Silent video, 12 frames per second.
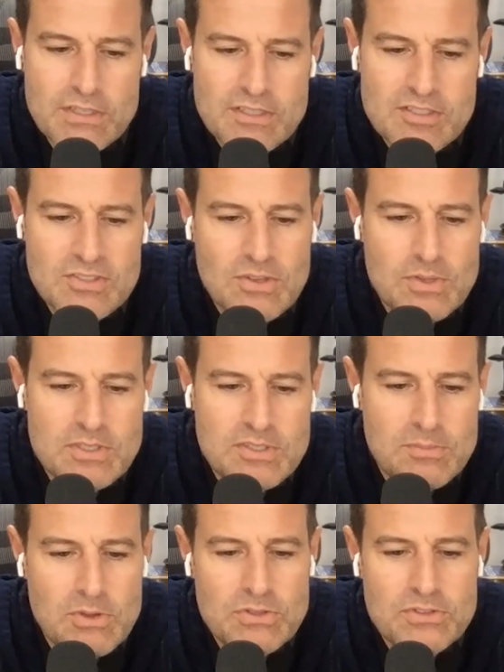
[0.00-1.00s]
This is always the
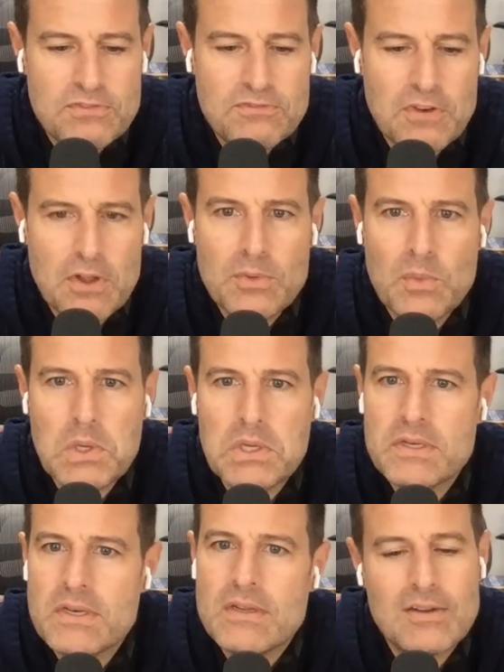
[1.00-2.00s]
most fun
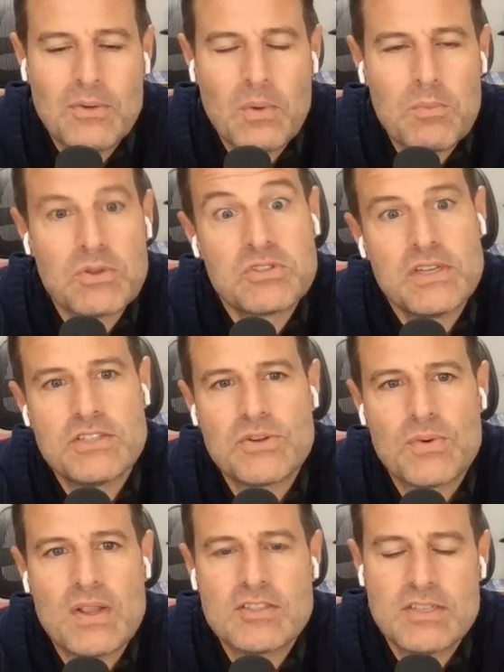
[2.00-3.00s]
one or most
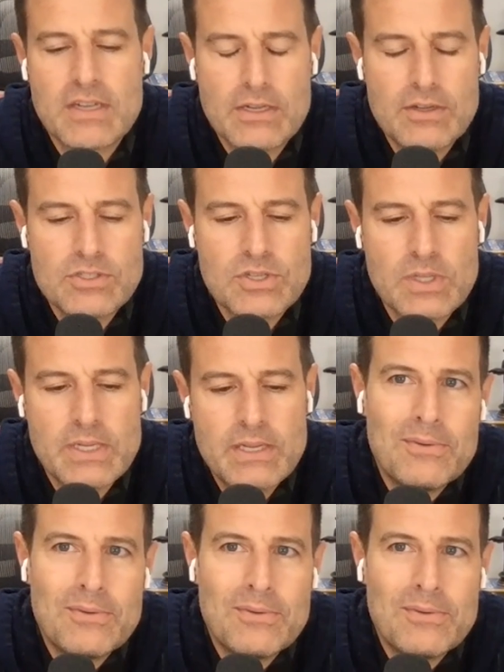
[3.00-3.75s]
interesting usually.